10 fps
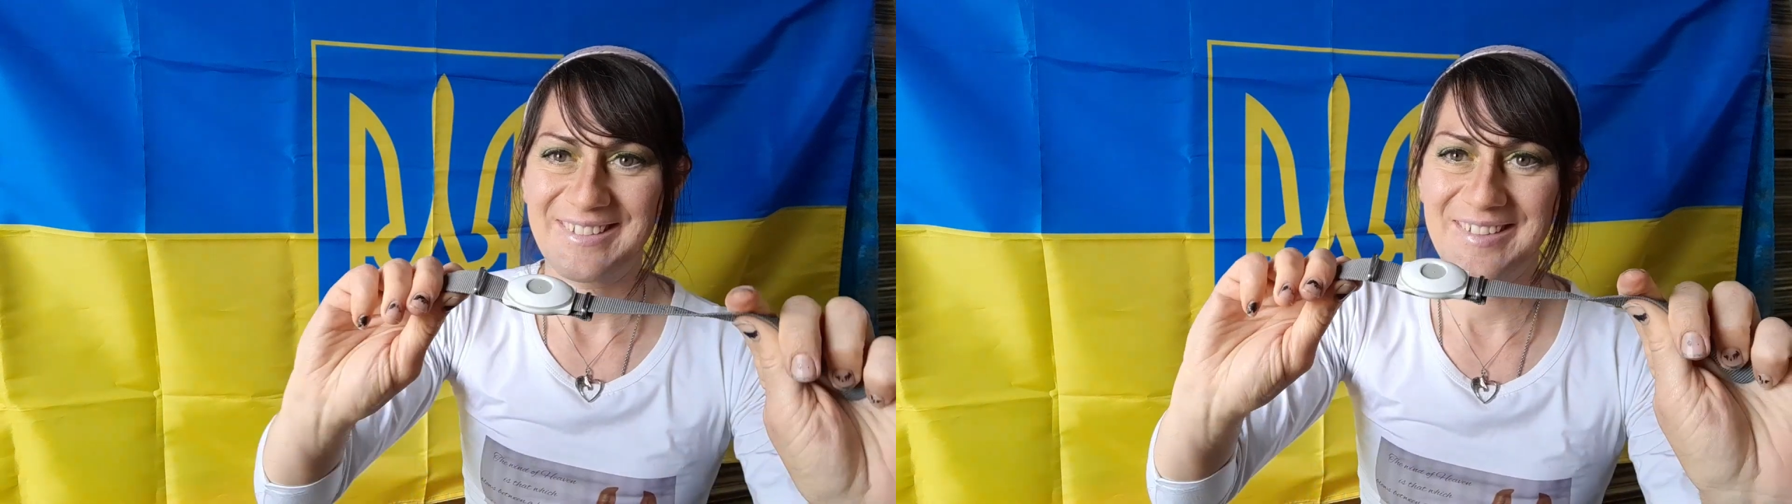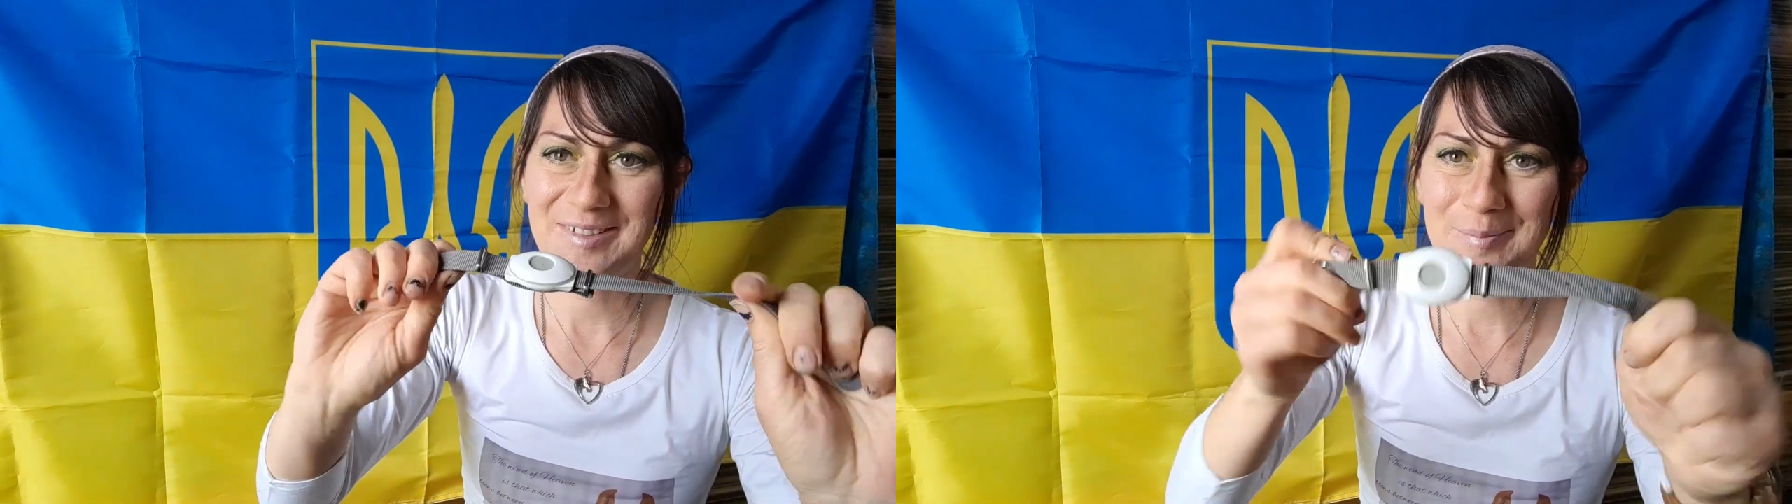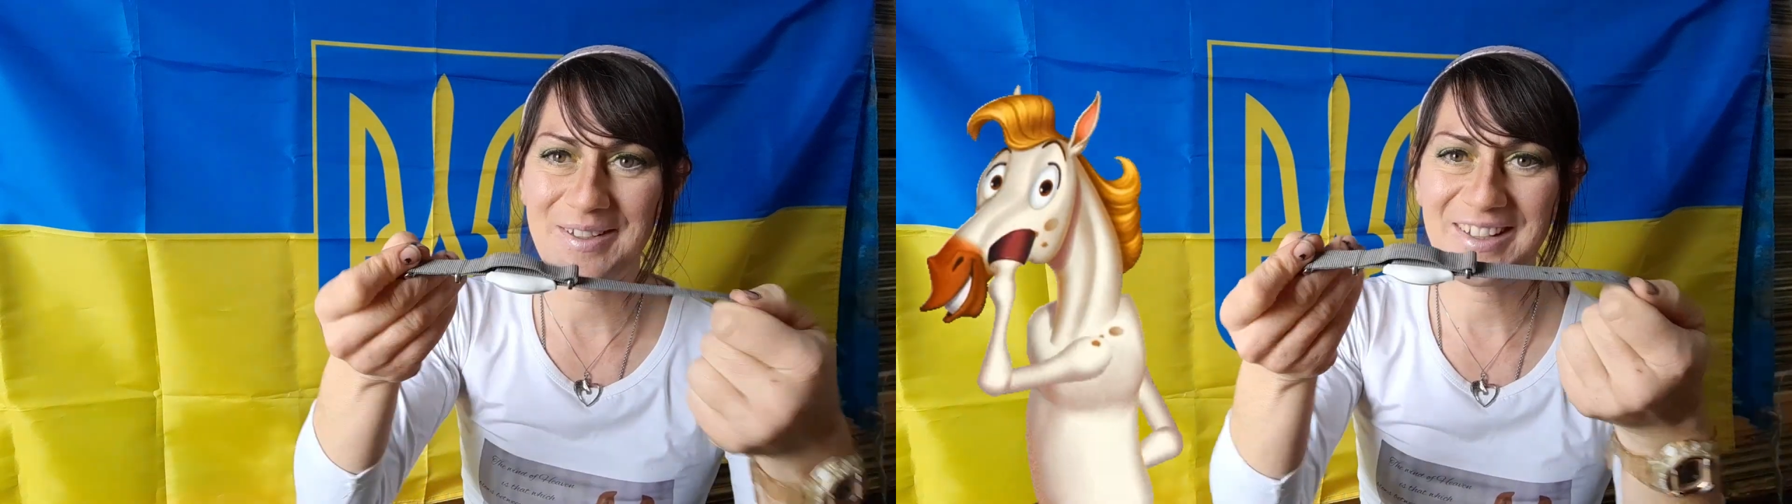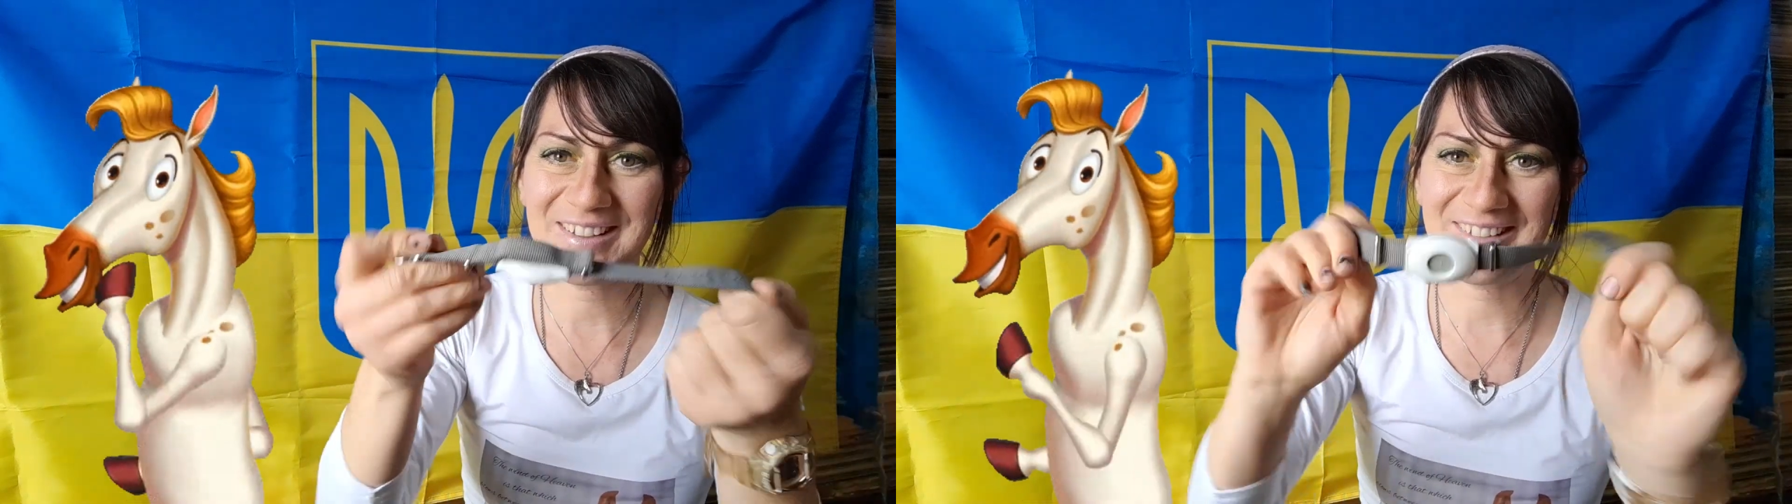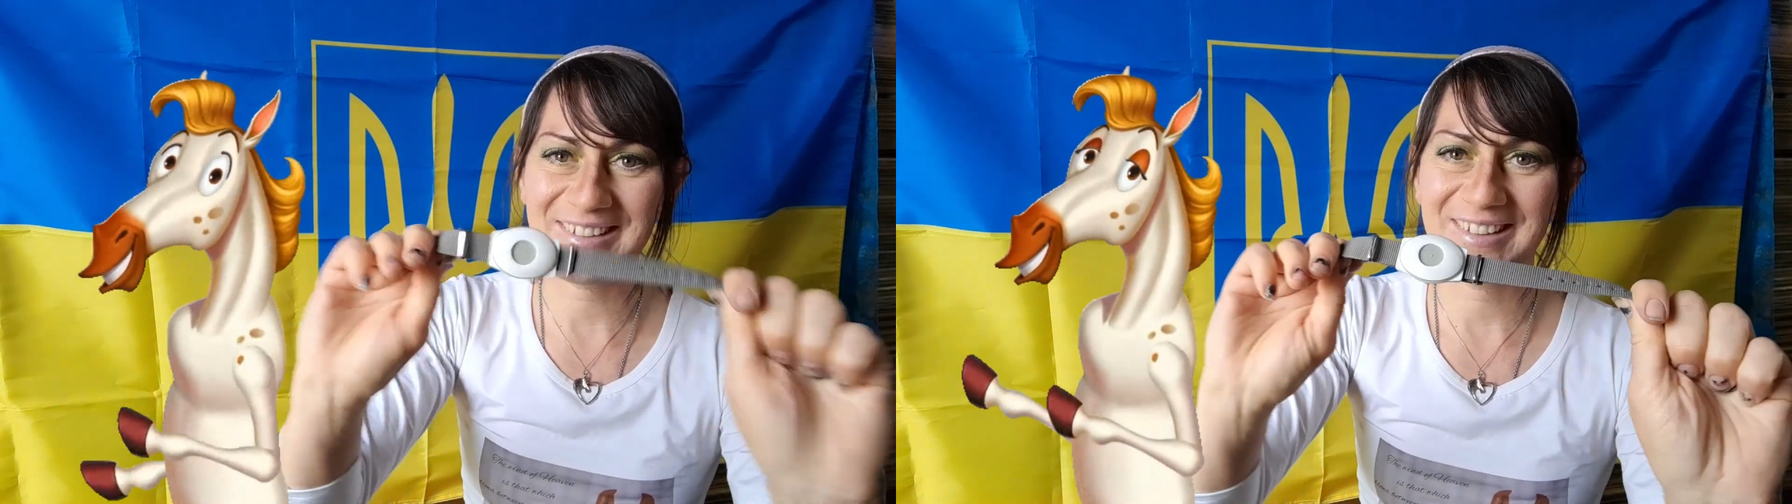They're
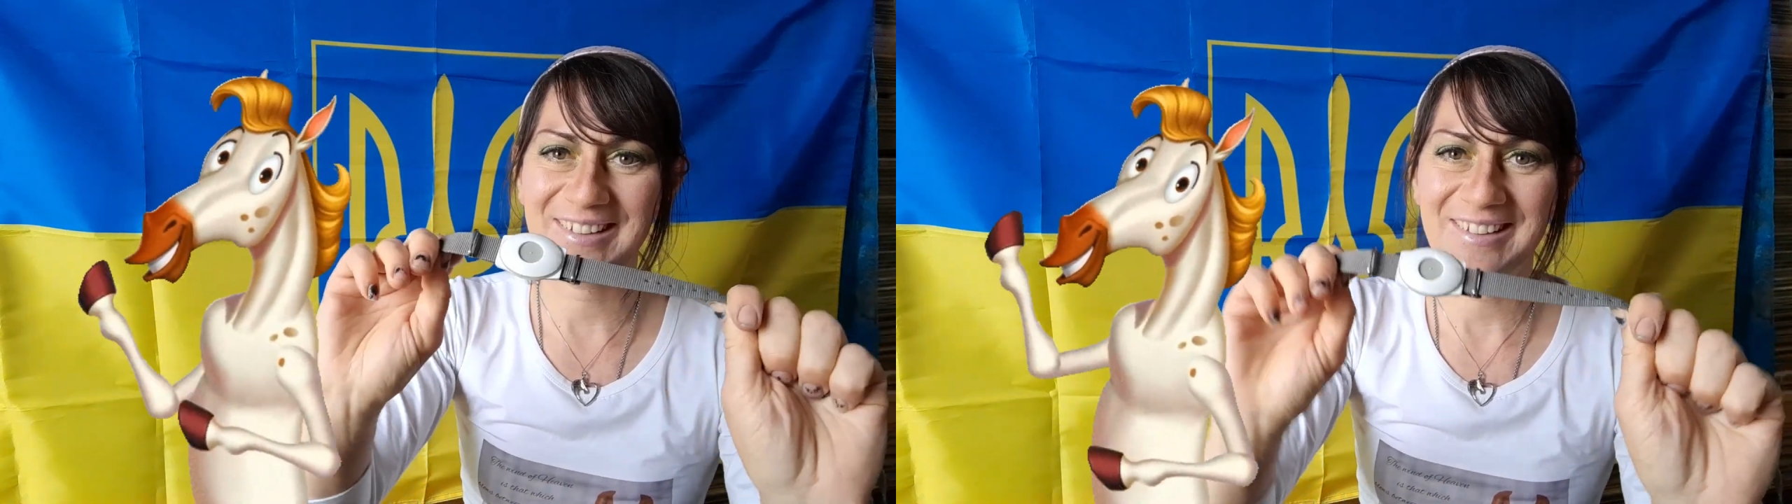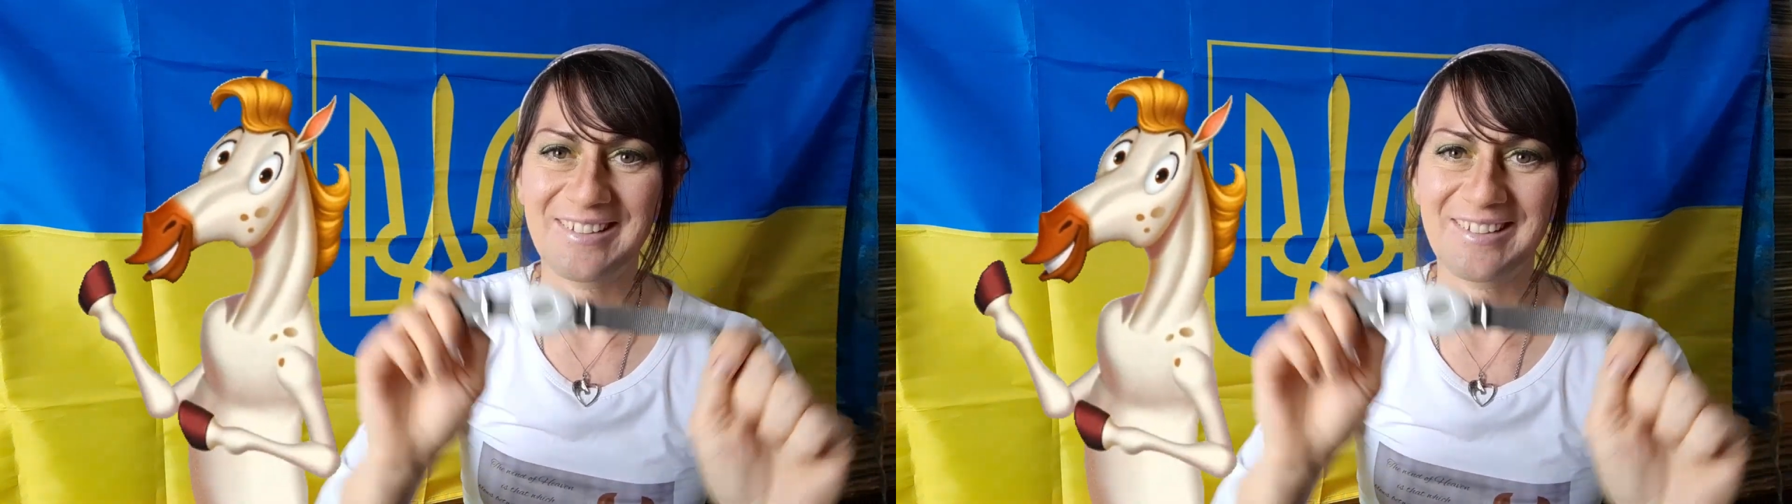amazing.